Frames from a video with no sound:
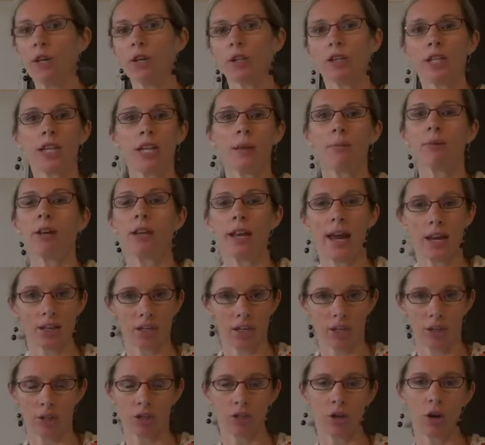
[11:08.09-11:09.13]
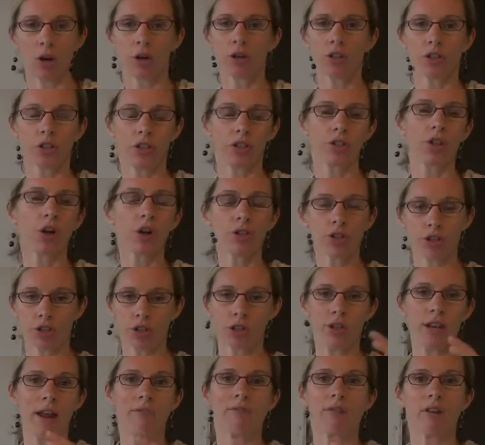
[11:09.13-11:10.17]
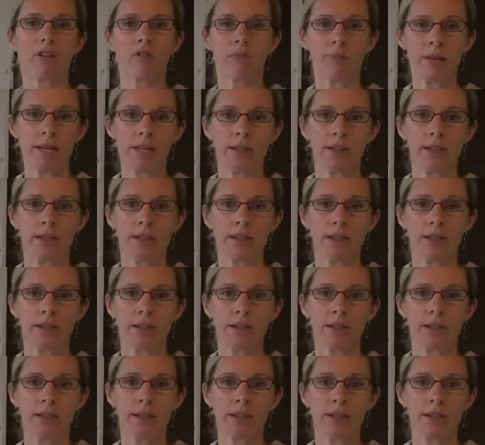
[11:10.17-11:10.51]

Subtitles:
We could keep connecting the dots. The dots should never have